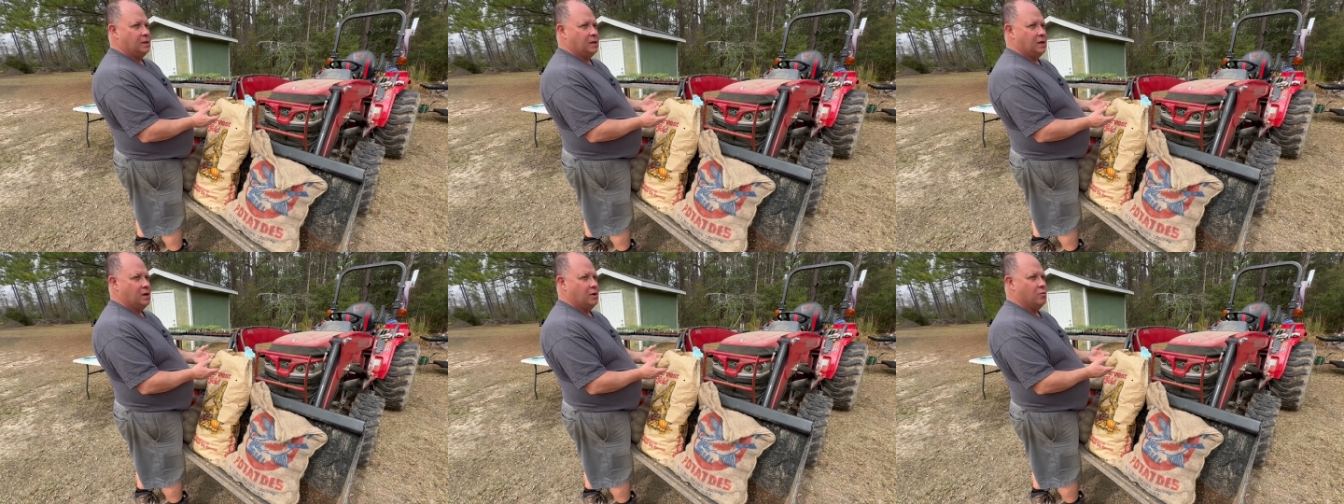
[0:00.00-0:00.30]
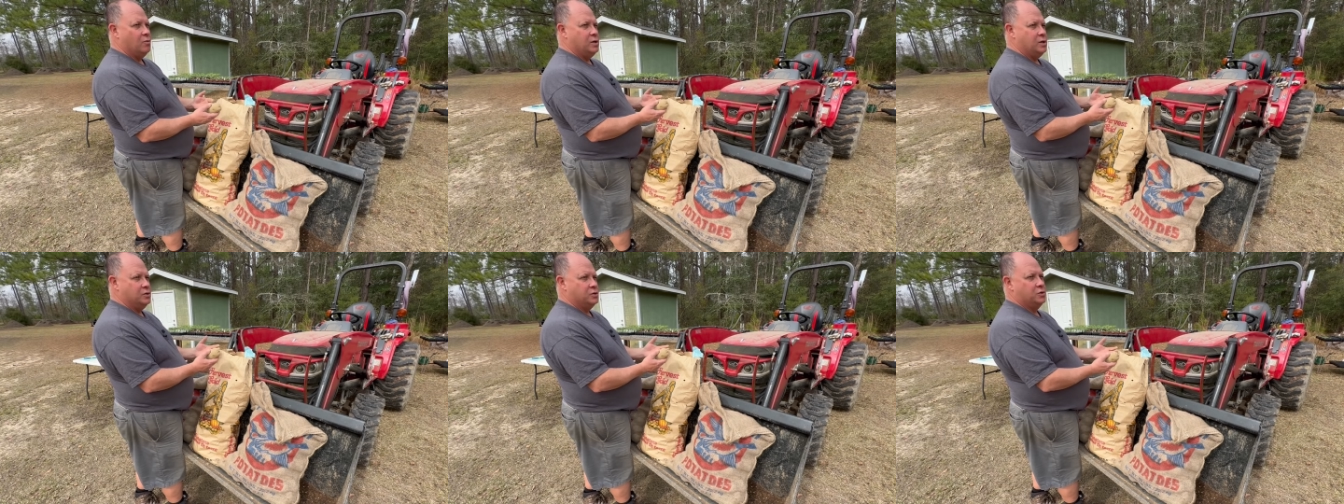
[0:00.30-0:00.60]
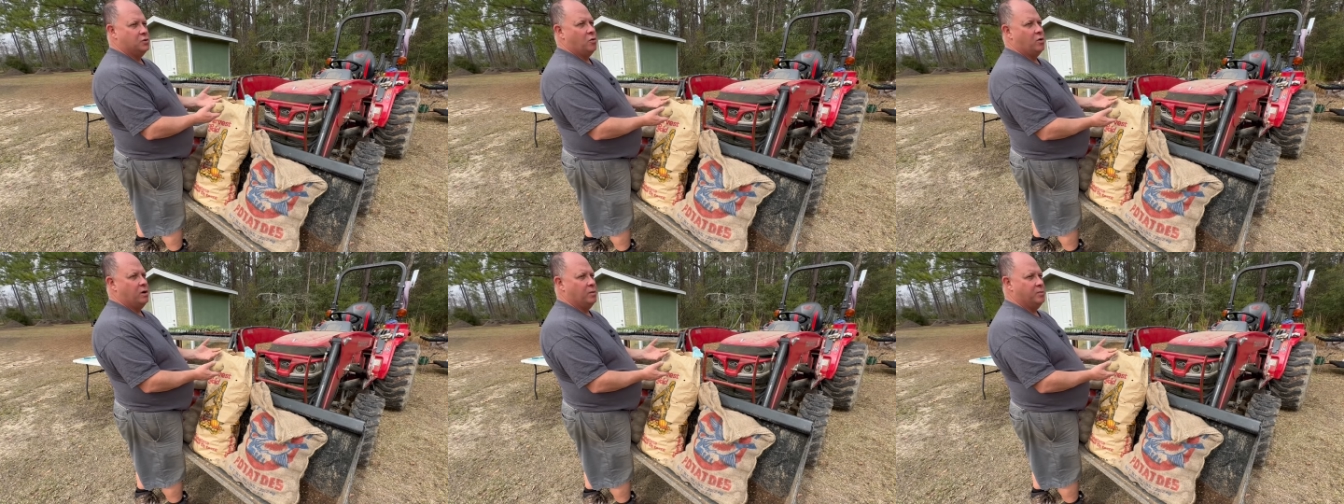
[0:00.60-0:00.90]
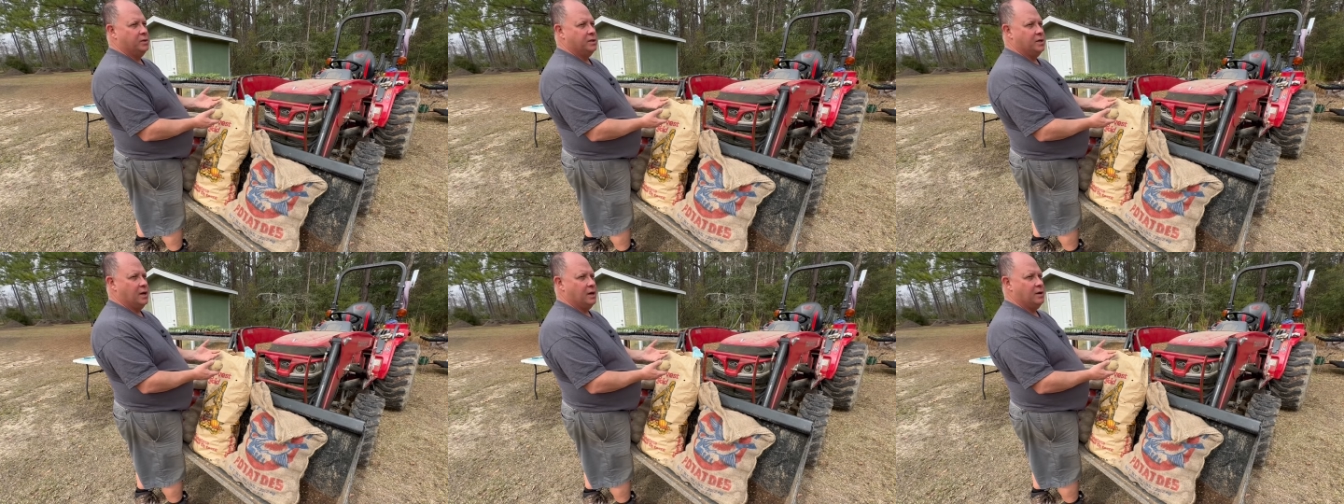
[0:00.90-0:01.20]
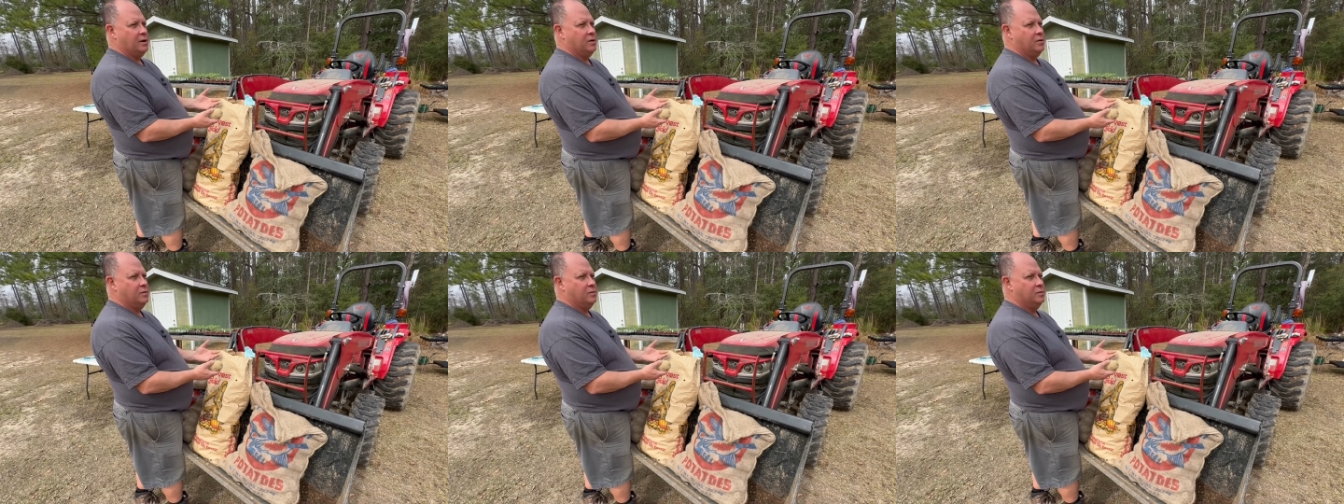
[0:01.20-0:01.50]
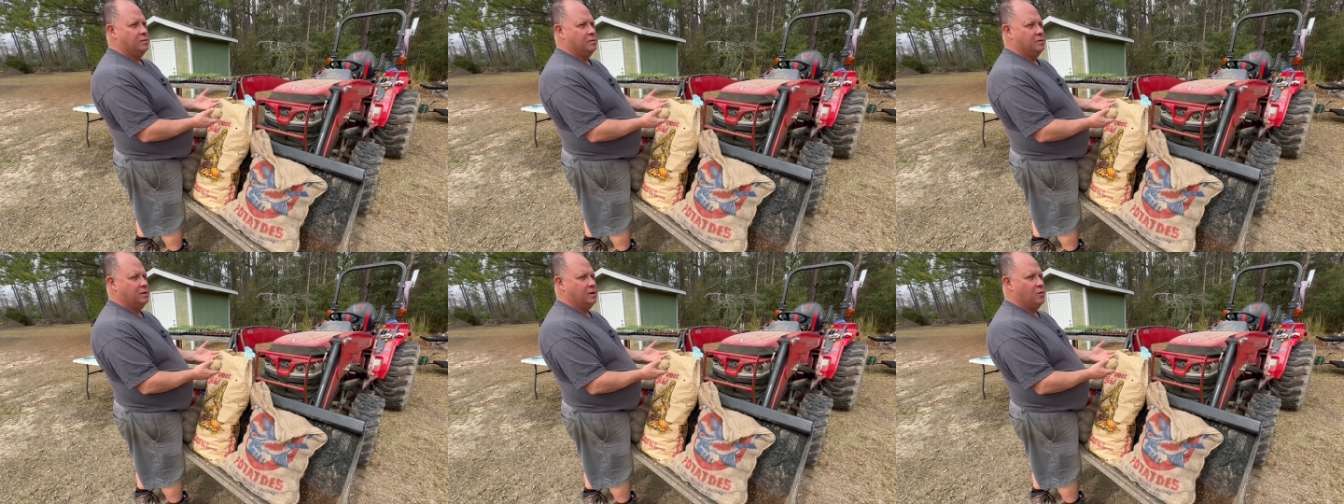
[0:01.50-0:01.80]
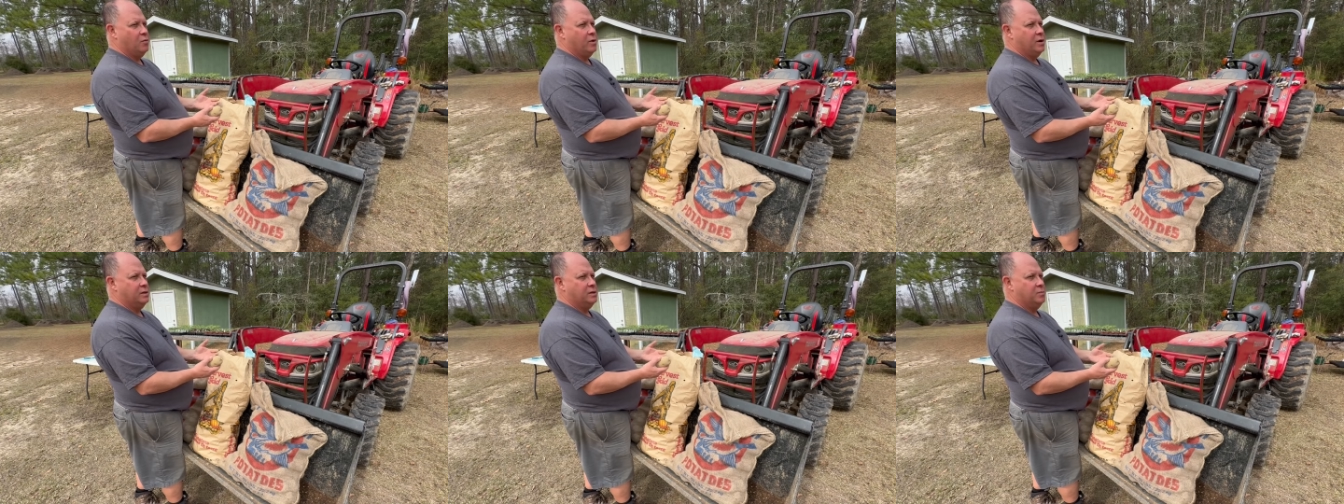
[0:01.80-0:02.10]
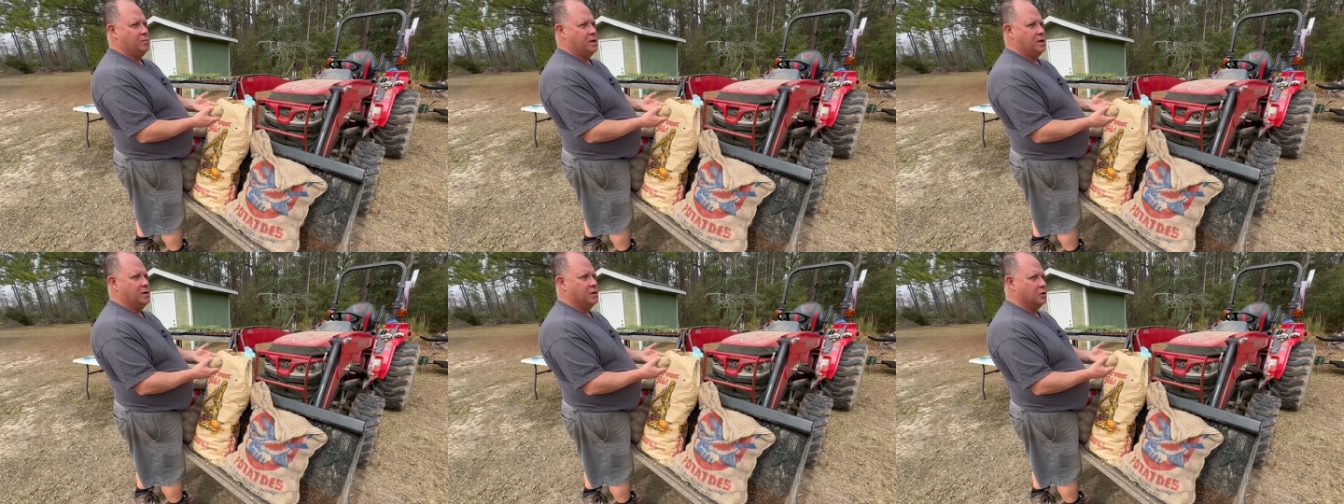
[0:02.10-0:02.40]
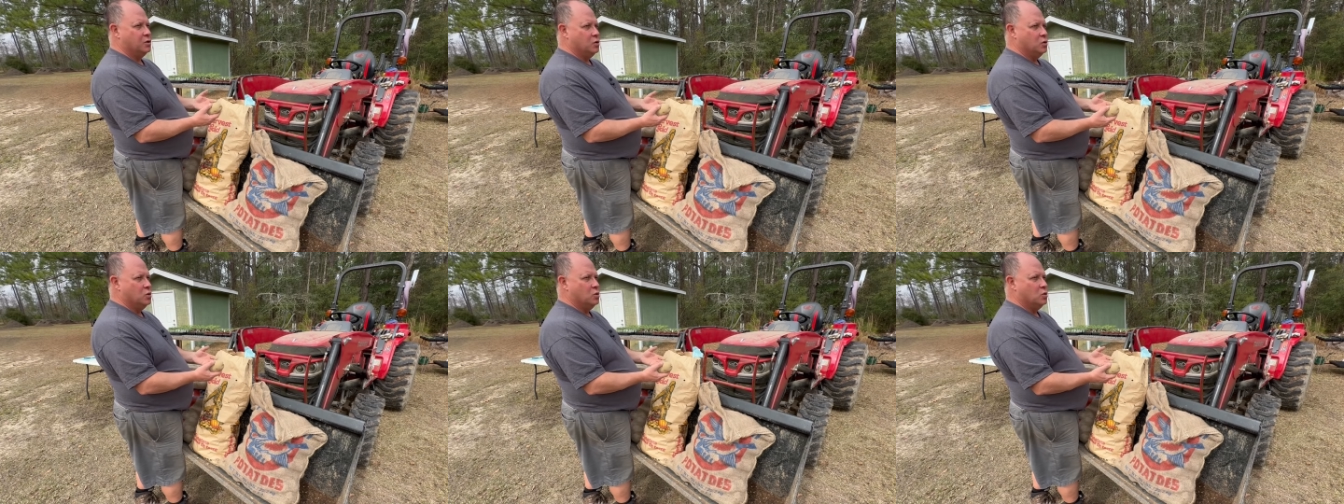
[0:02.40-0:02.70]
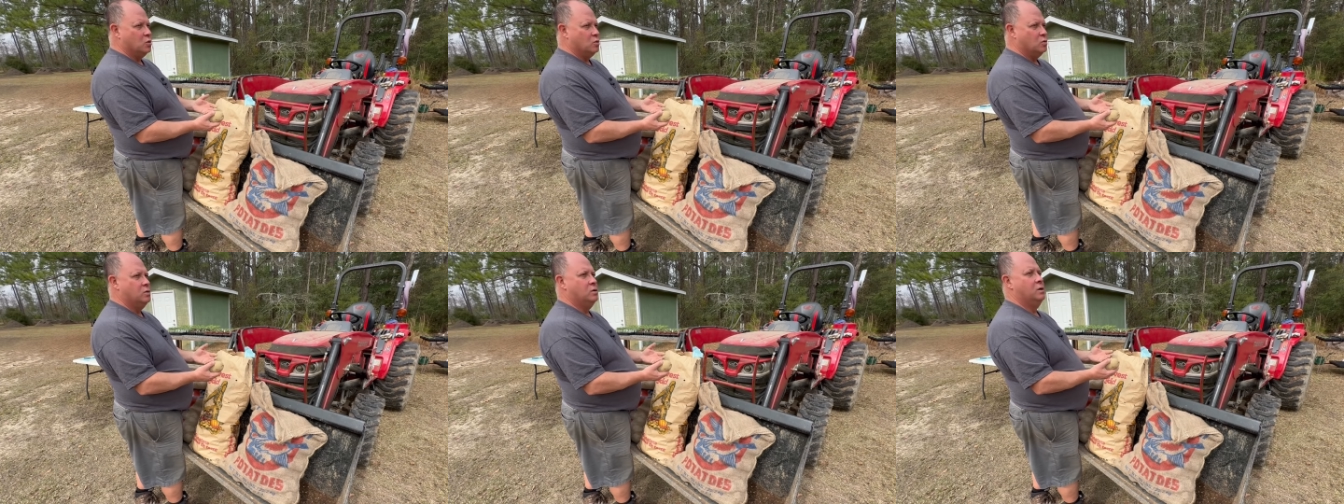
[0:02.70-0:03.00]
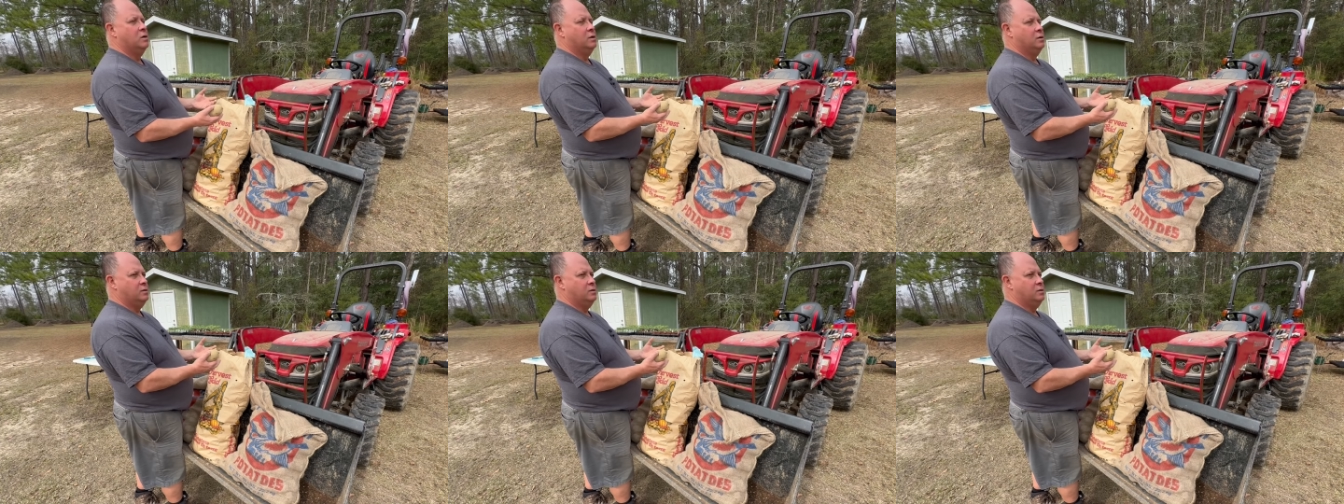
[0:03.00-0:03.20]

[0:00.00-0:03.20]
You know, when you store a potato, you want it to be in a cool,